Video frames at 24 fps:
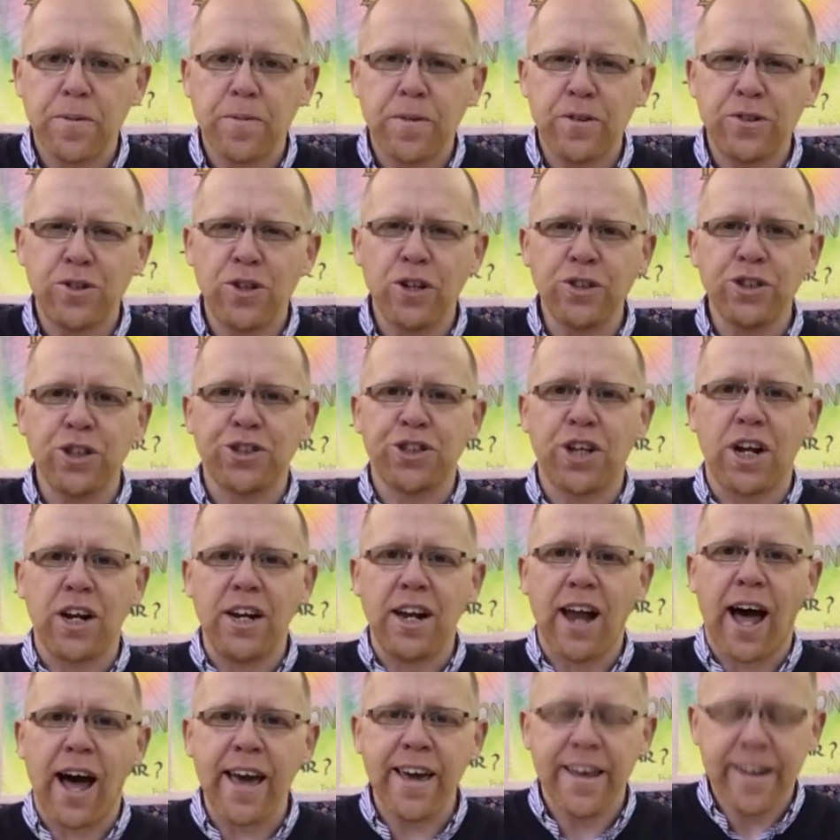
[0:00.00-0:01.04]
It's not just a
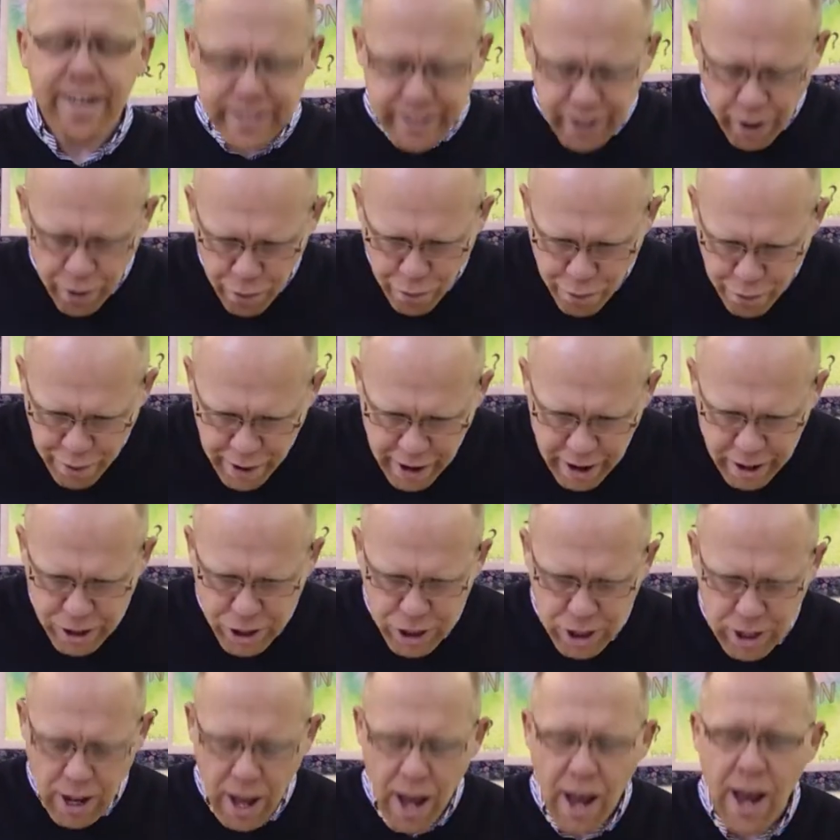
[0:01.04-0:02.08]
lion, it's a
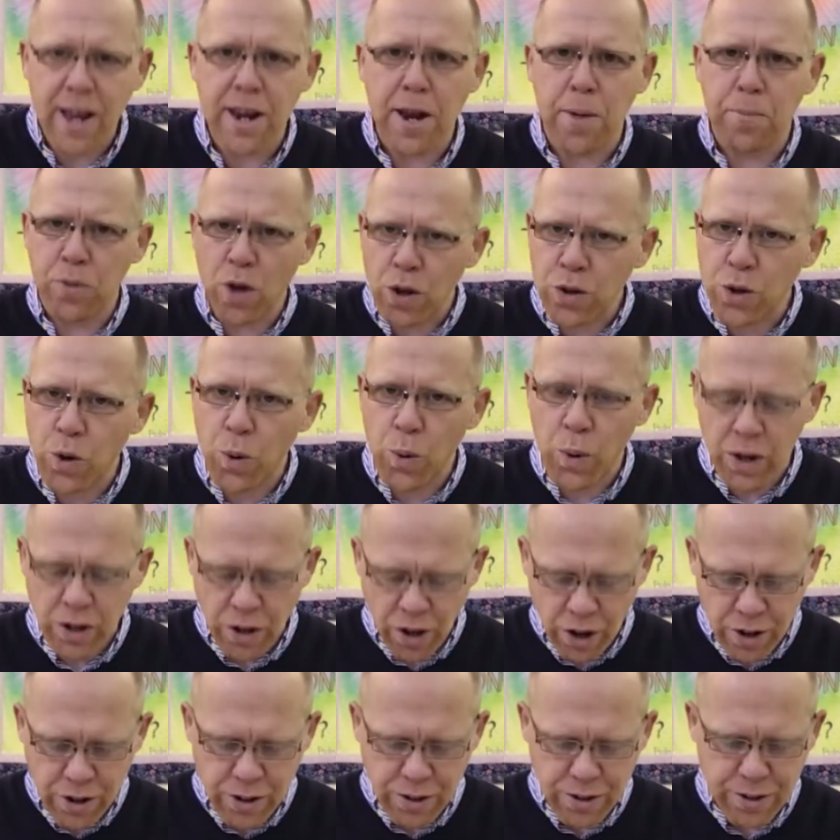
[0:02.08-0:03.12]
fierce lion. I'm not going
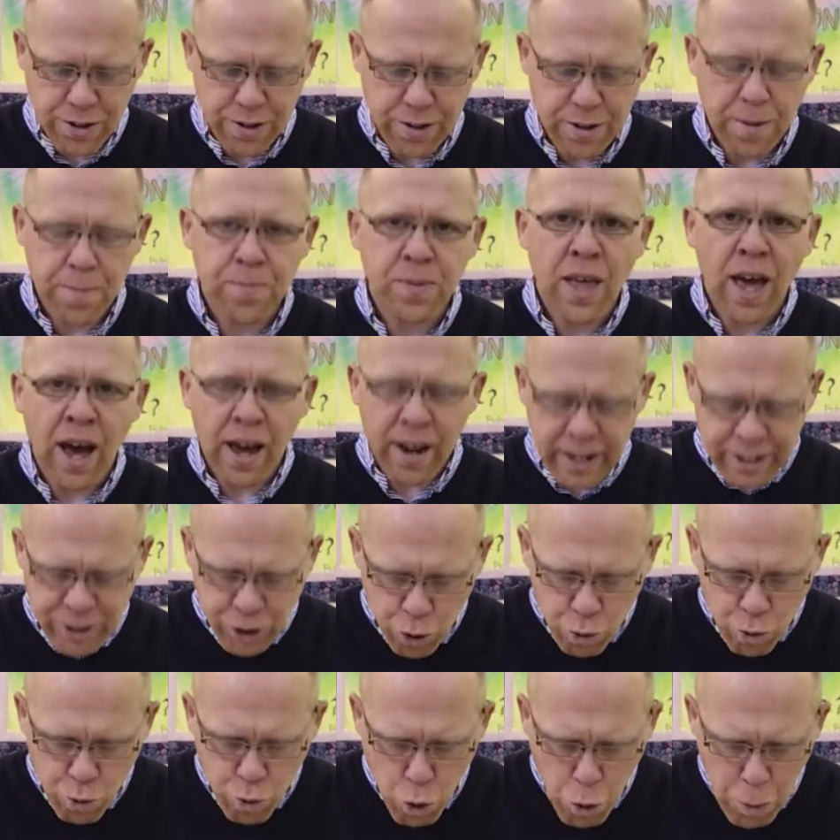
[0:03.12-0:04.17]
out. And it's
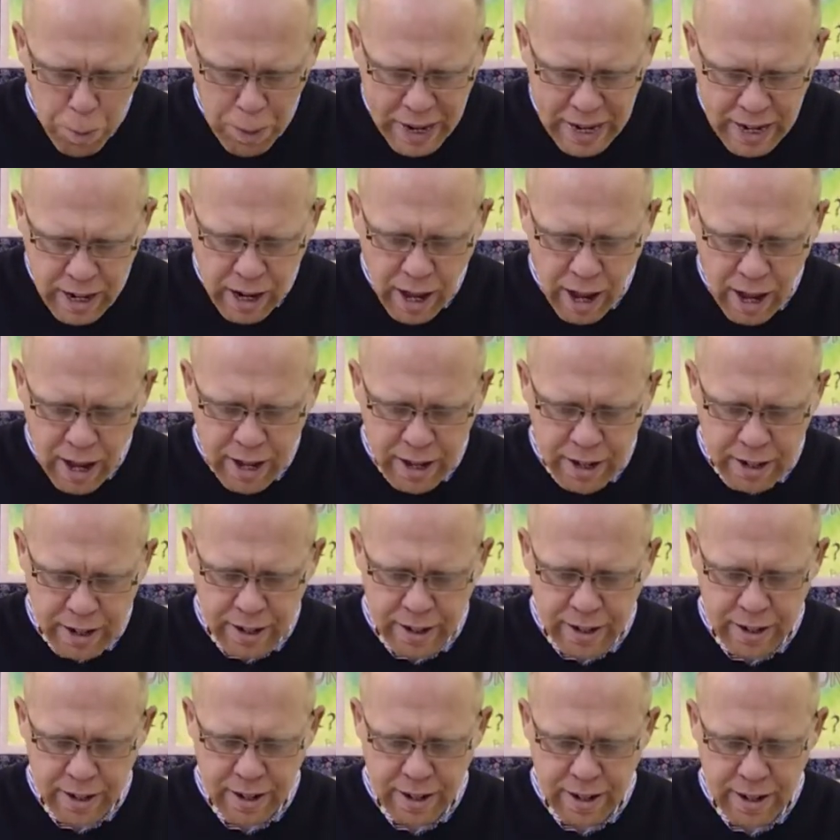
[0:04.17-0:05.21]
a roaming lion.
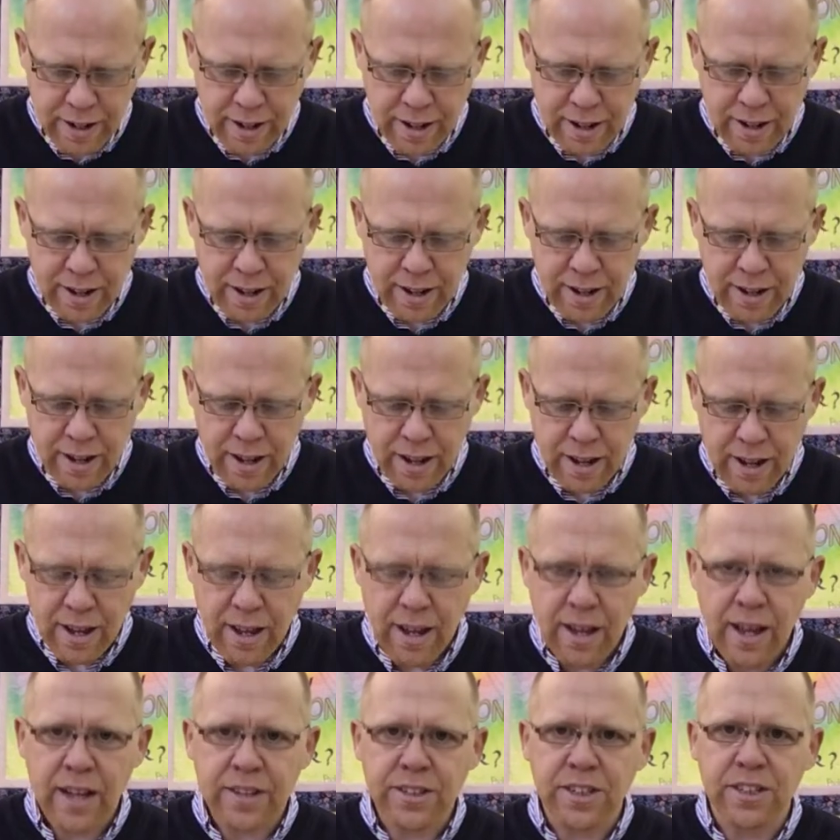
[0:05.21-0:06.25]

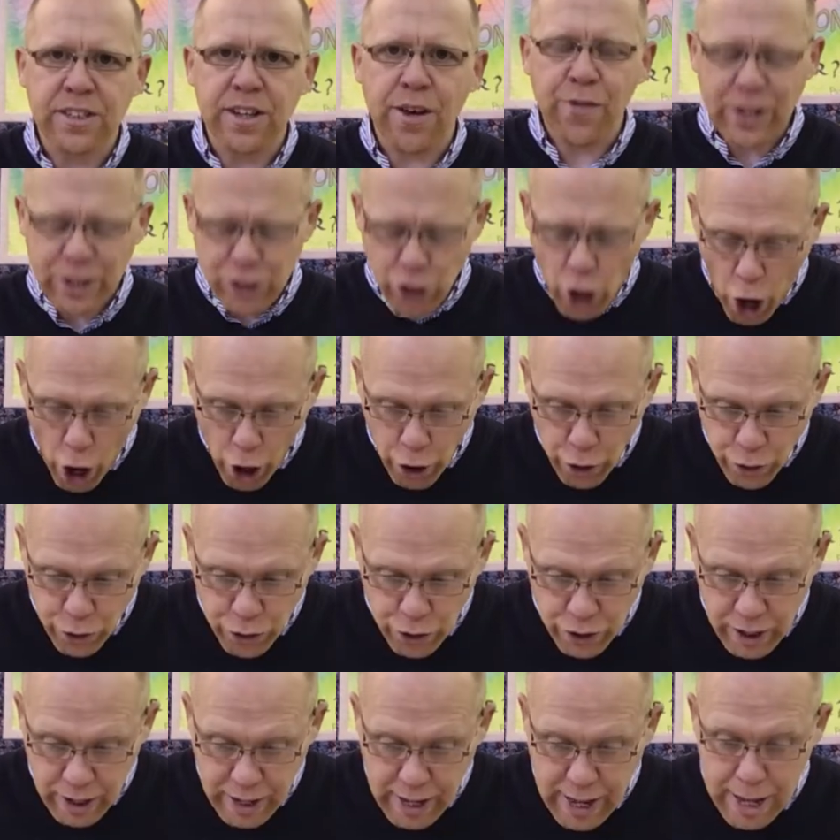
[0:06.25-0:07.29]
It's as if it's
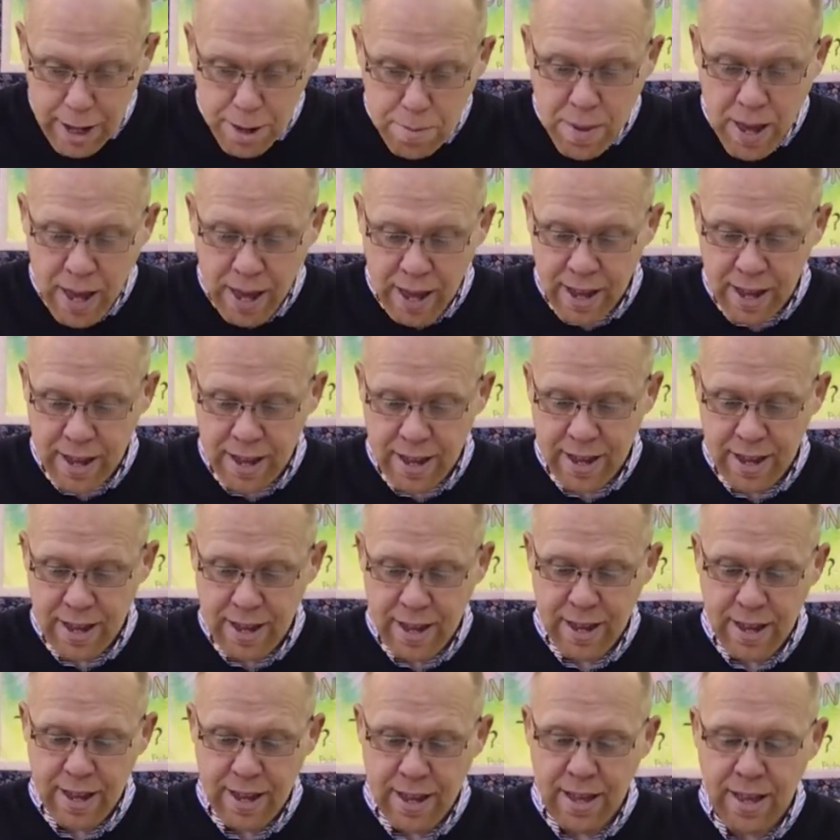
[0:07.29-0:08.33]
out to get me.
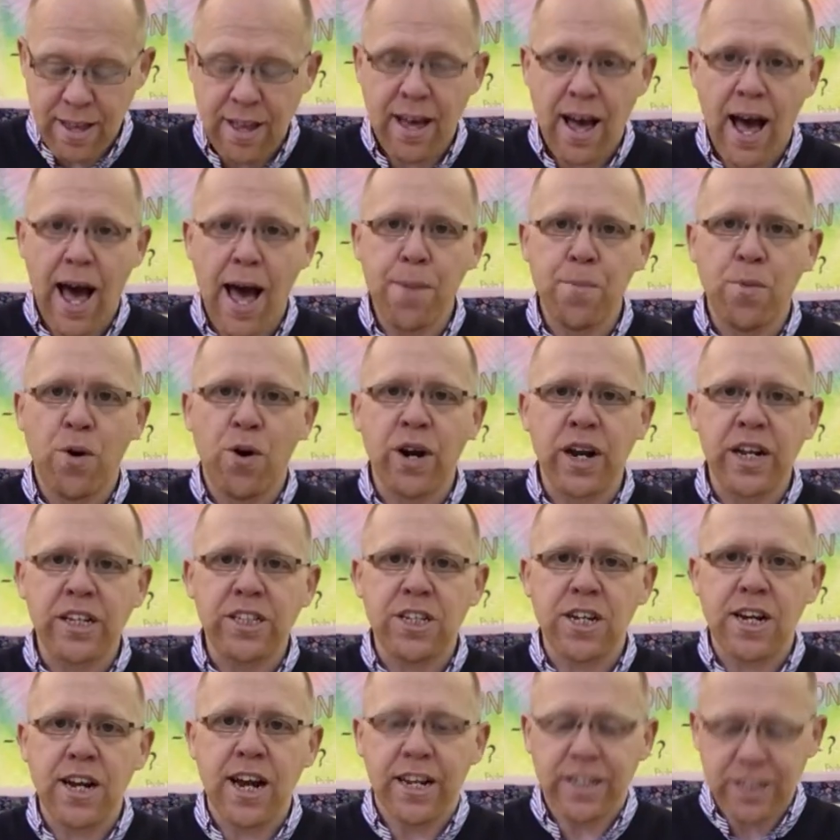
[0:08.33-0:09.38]
I'm on
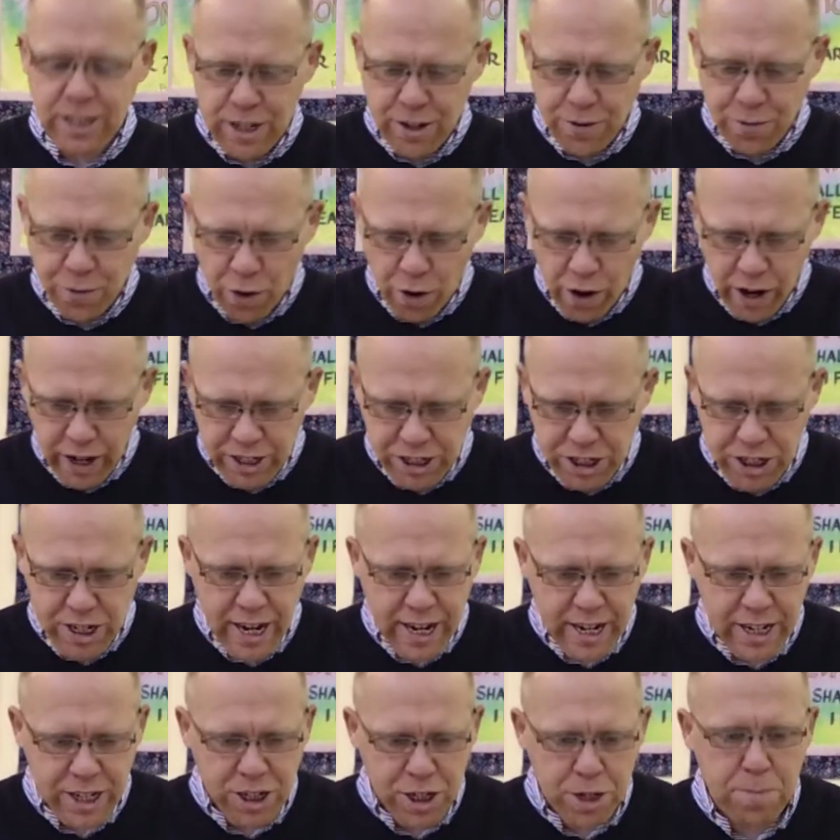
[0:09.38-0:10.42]
its list for its
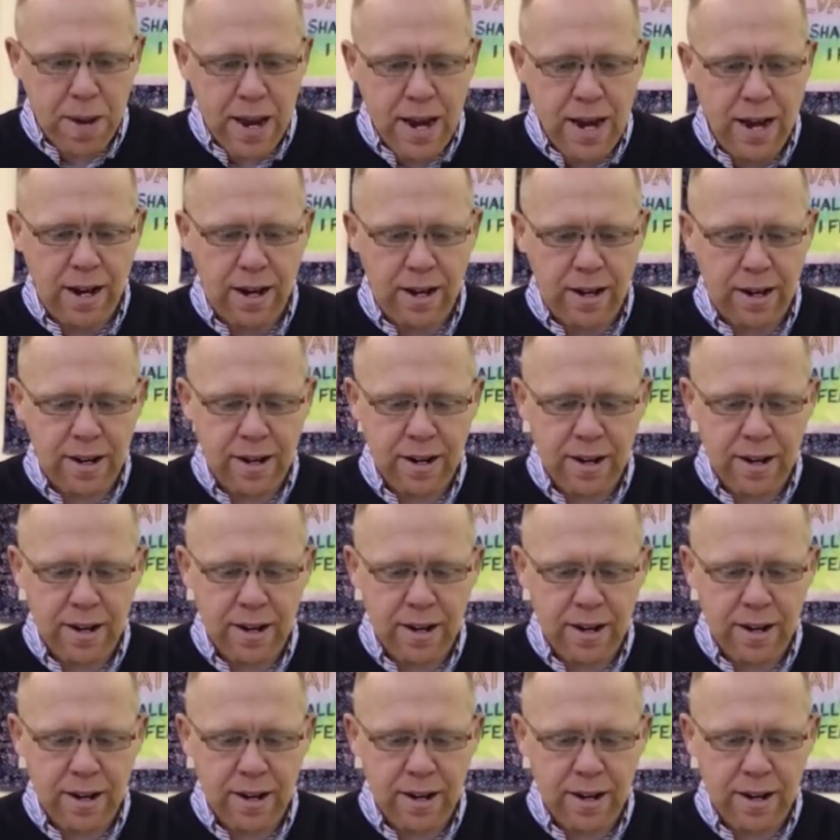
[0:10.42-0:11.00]
next meal.